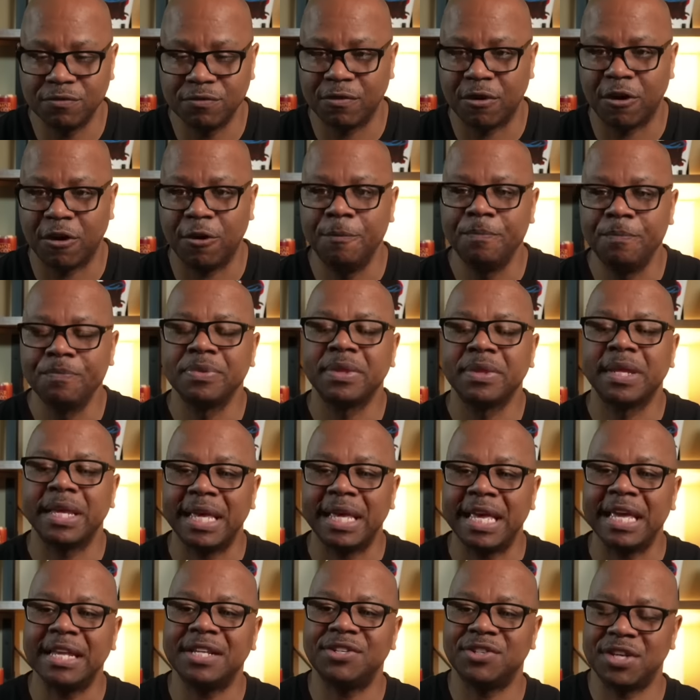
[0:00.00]
of all,
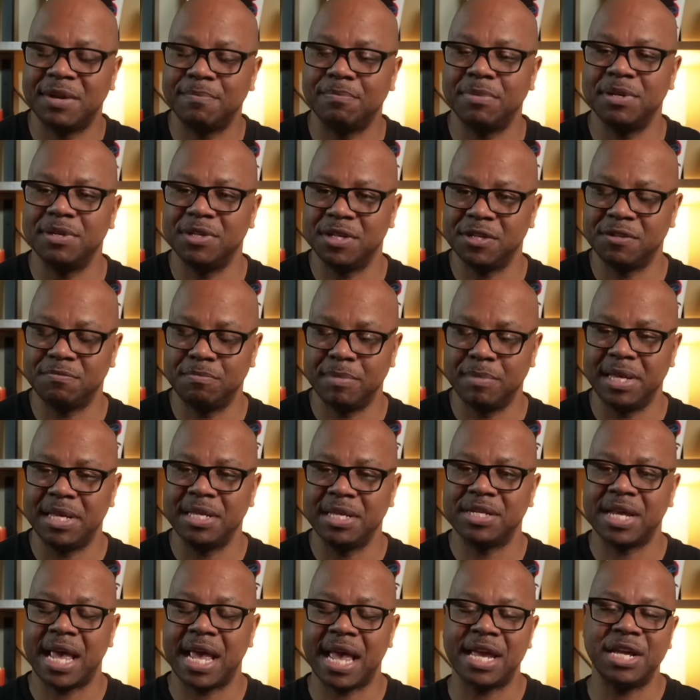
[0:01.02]
it simply just
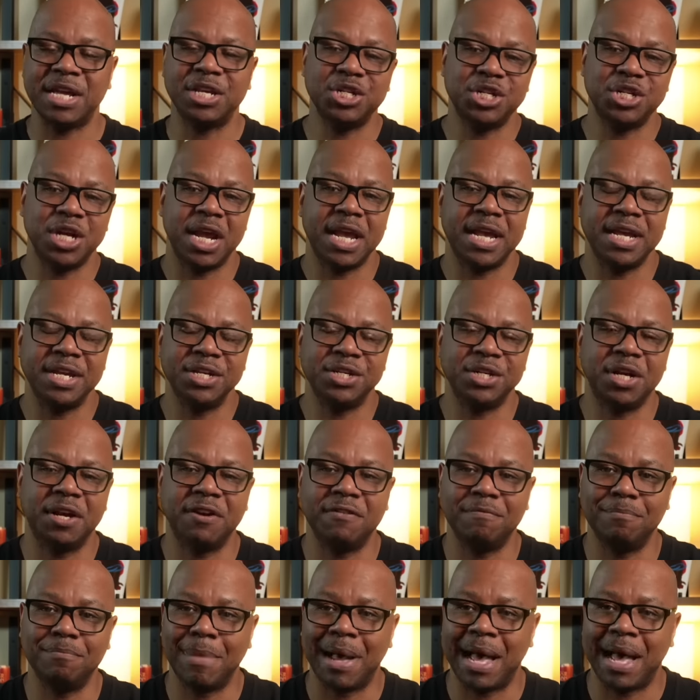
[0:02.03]
means a change
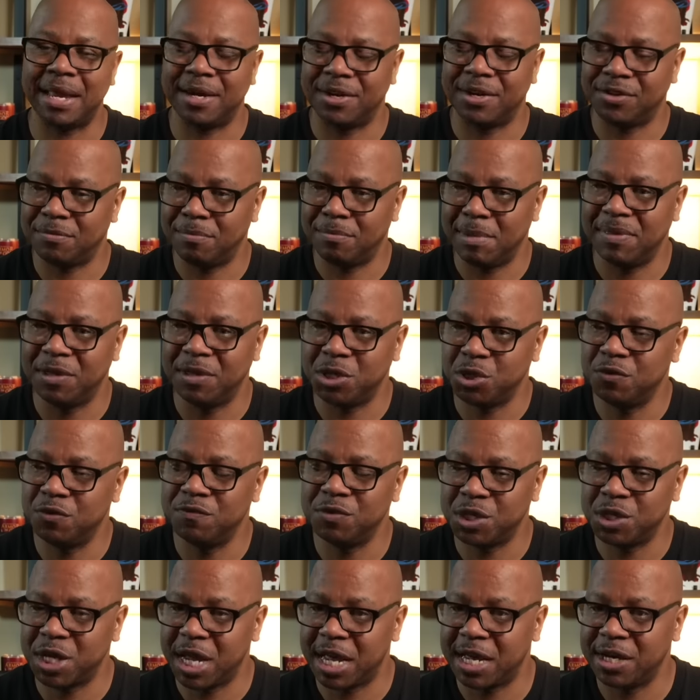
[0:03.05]
of mind. Does it mean that you've
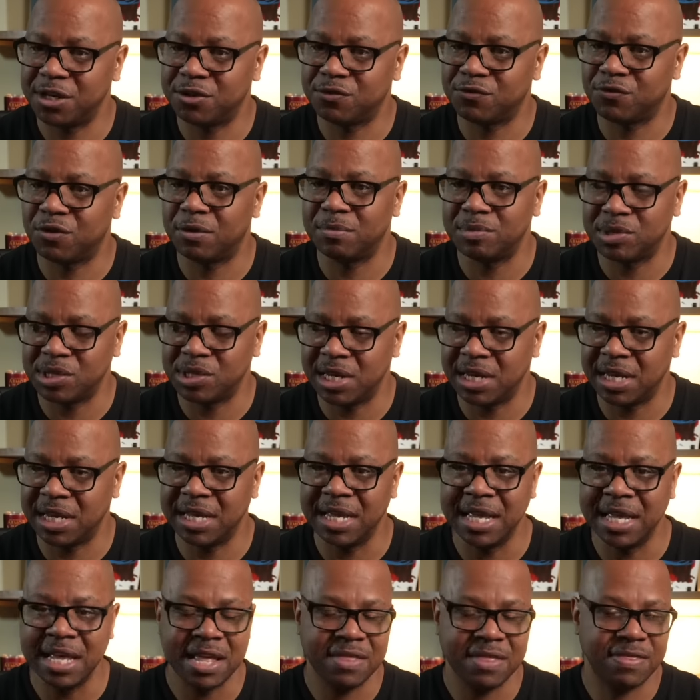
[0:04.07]
changed from
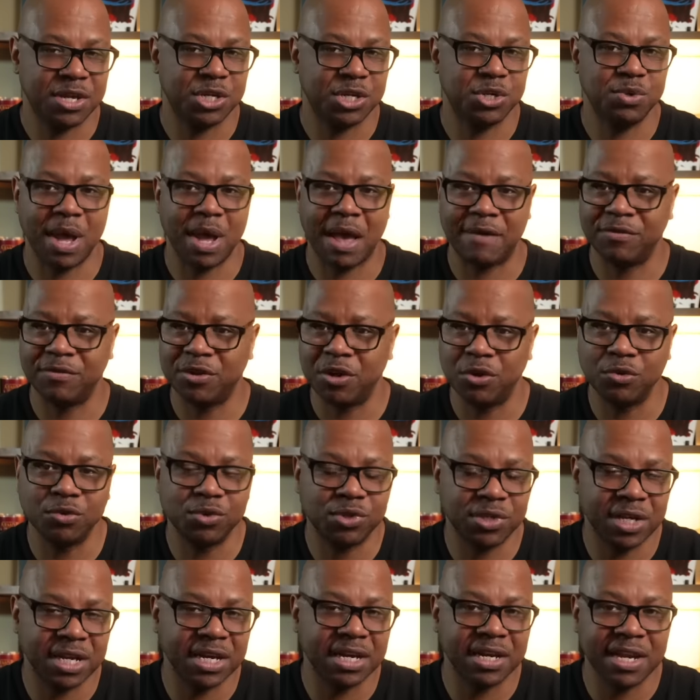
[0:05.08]
sinning, that you have no
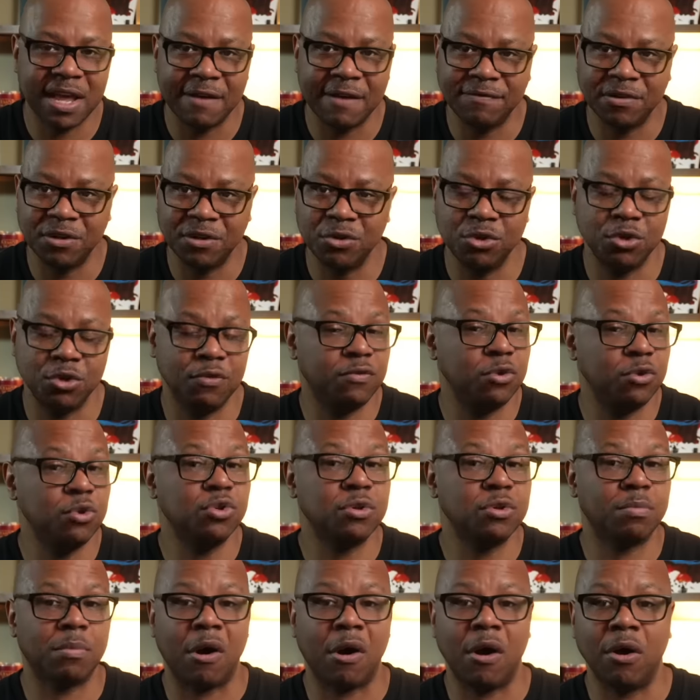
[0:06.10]
sin left to do, you've
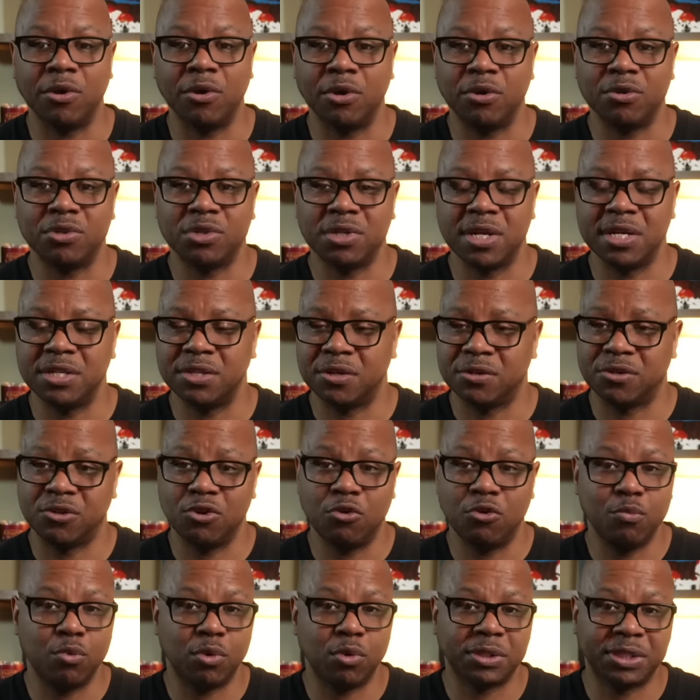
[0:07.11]
used up all your sins, there's
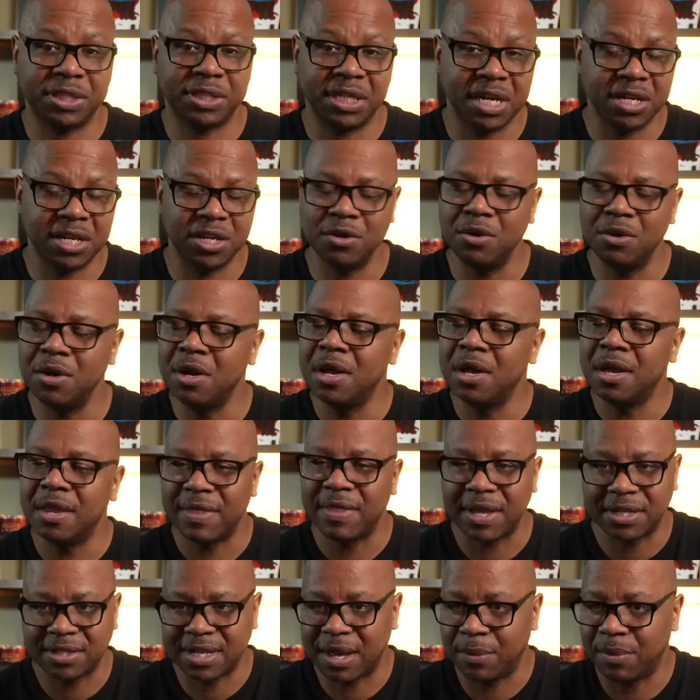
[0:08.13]
no more sin in you?
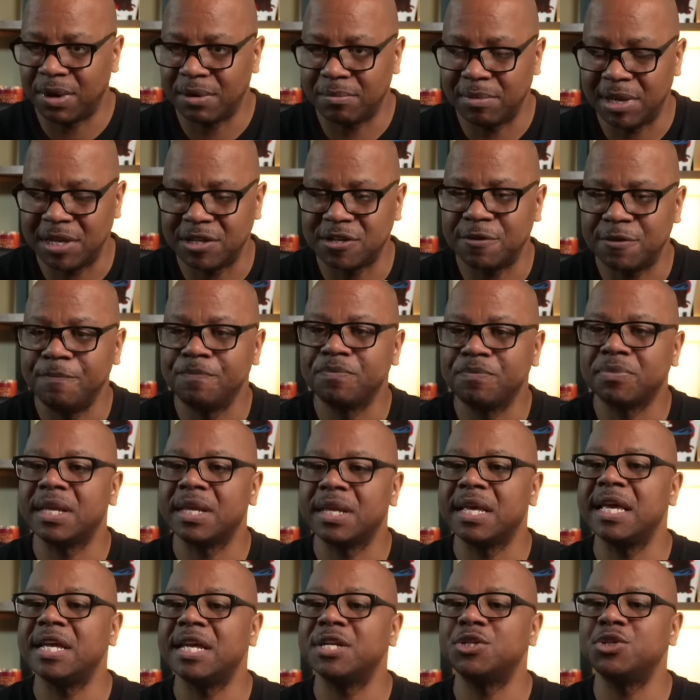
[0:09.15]
That's not what it means.
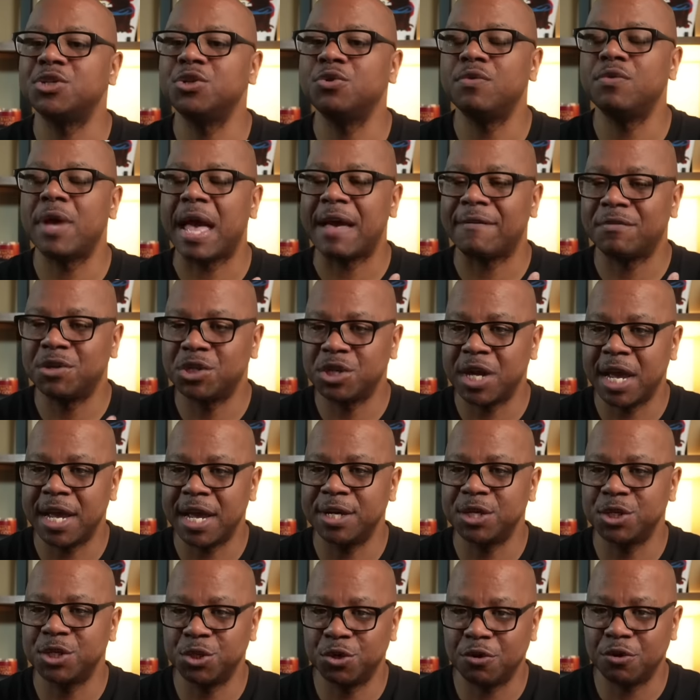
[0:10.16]
It's you have
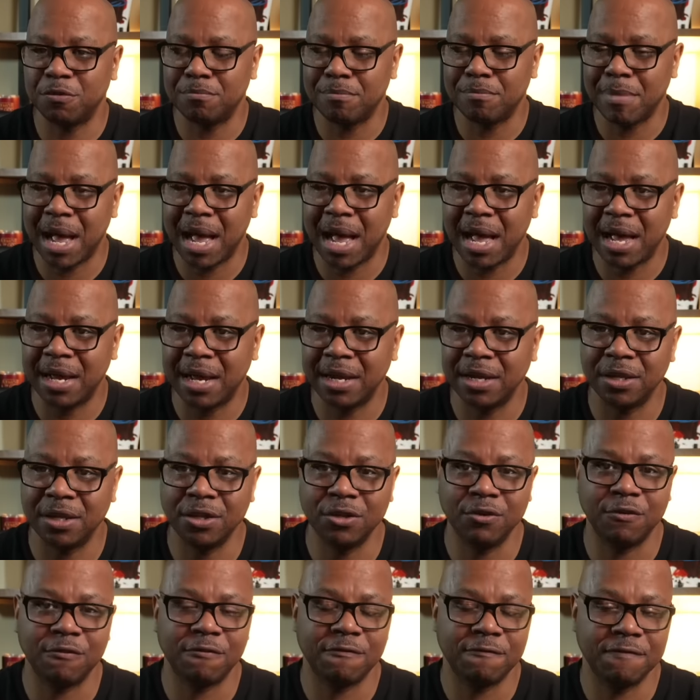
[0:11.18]
changed your mind,
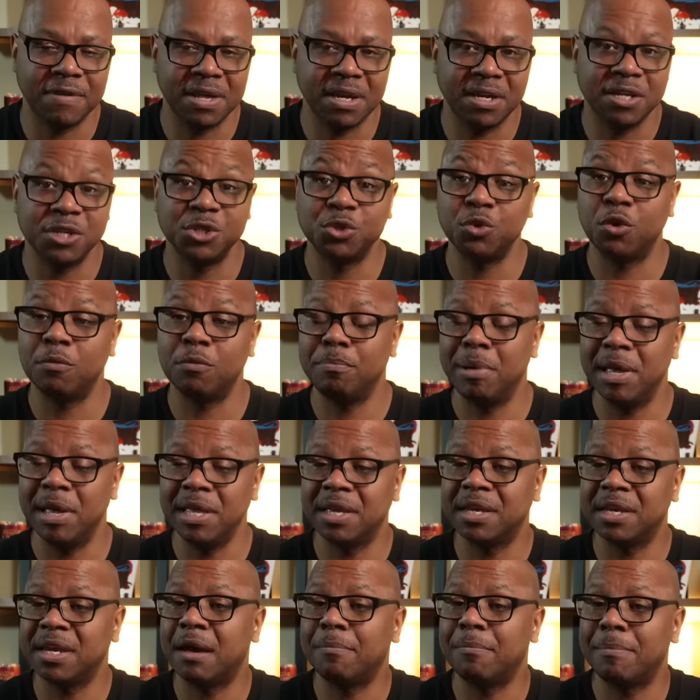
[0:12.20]
your feelings, your
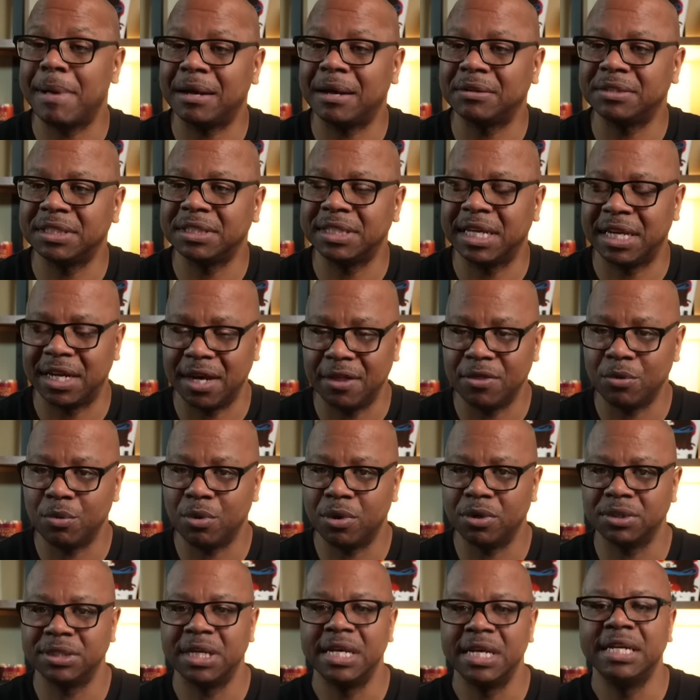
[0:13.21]
opinion about sin. In other
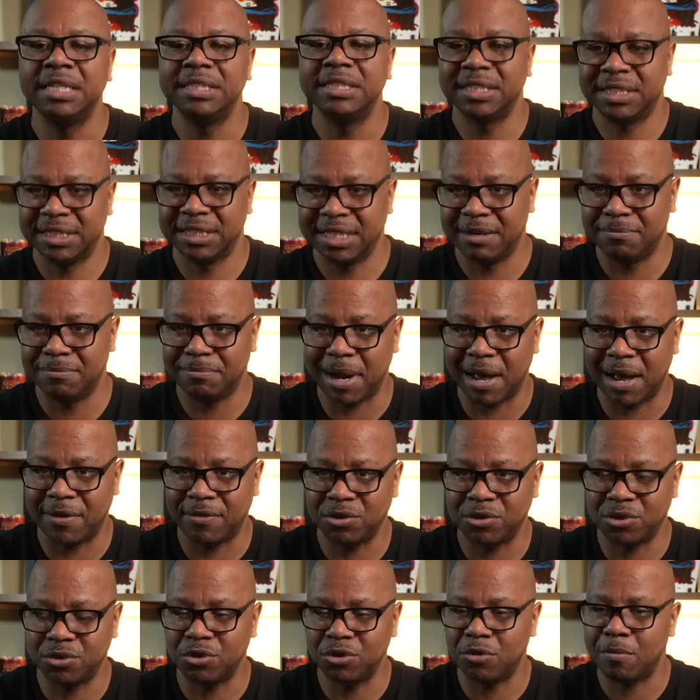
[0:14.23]
words, sin
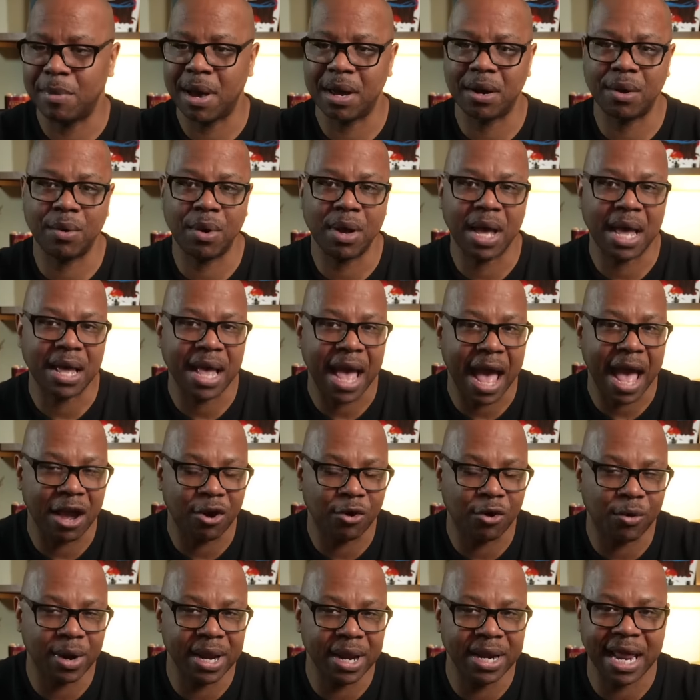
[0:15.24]
bothers you, no matter how
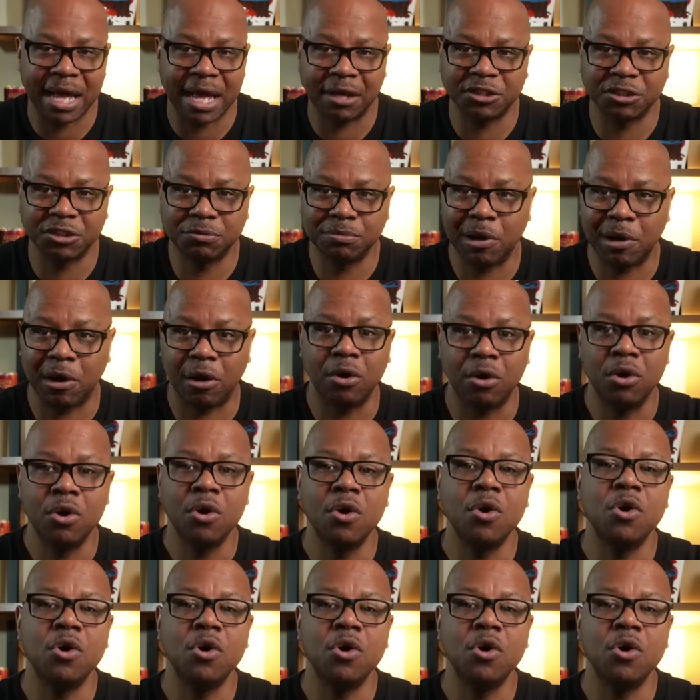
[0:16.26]
great, how small.